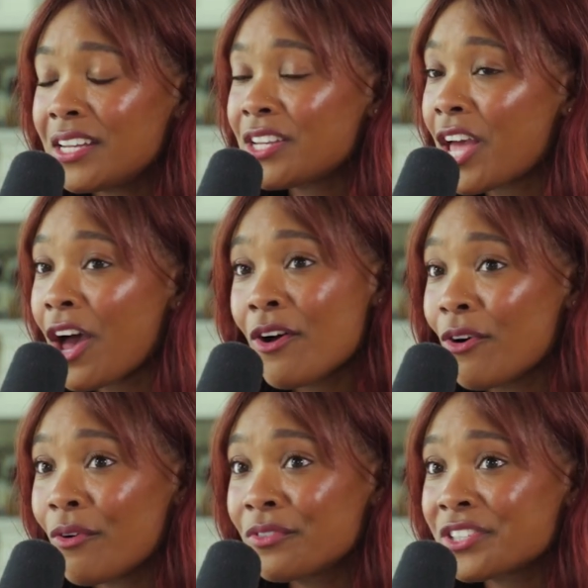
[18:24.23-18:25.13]

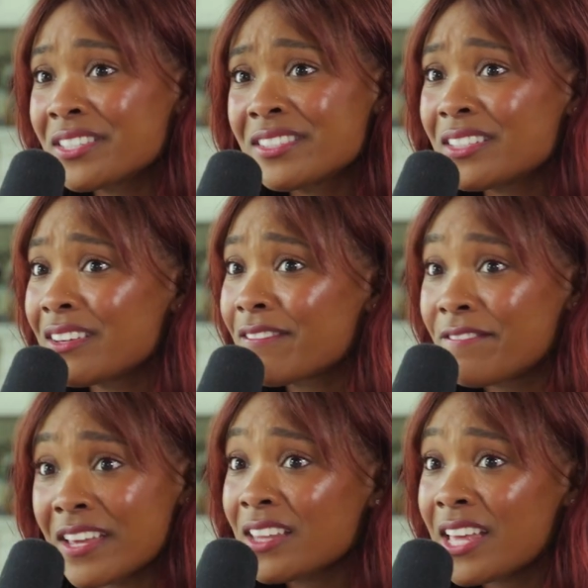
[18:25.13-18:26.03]
No, just
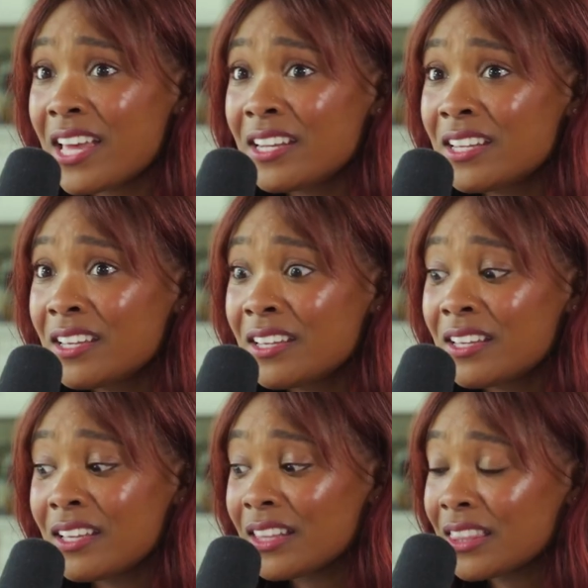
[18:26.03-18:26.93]
feel it,
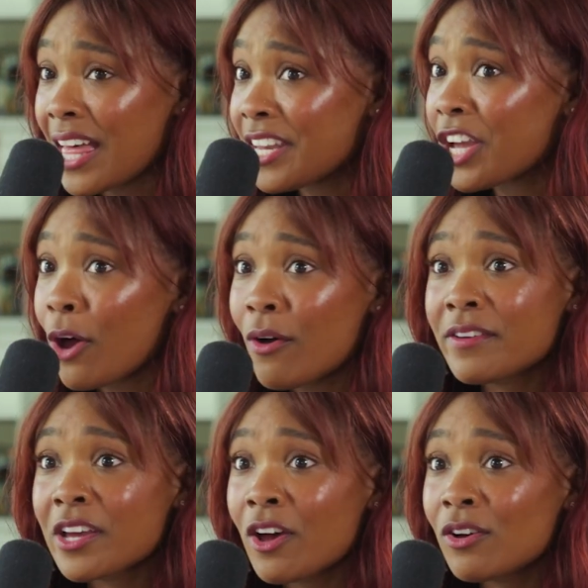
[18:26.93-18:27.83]
let it go if
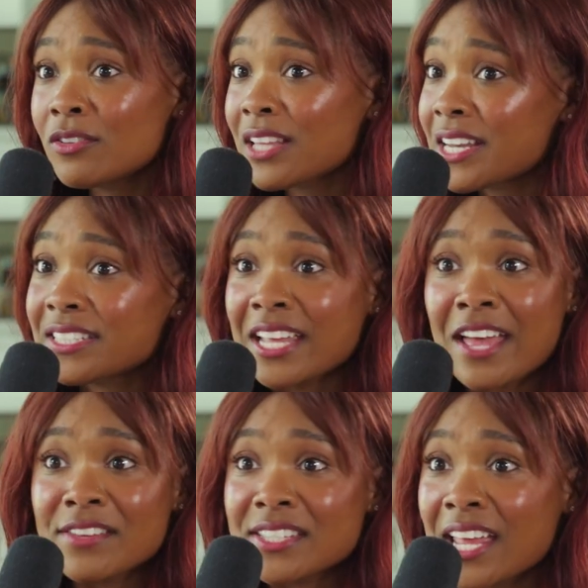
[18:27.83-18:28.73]
it goes, let it stay
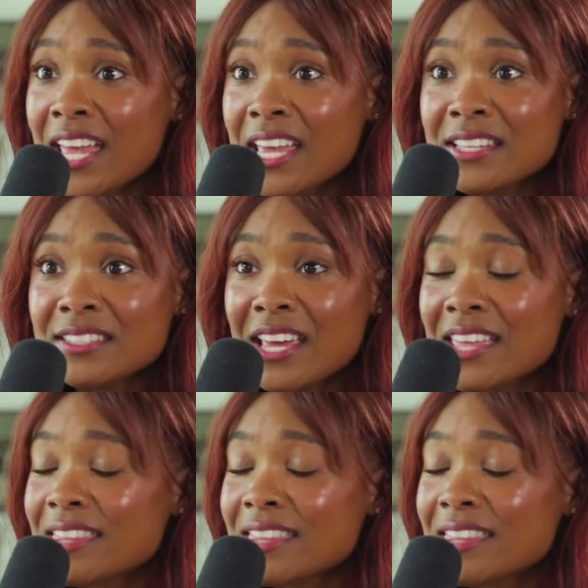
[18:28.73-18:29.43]
if it stays. And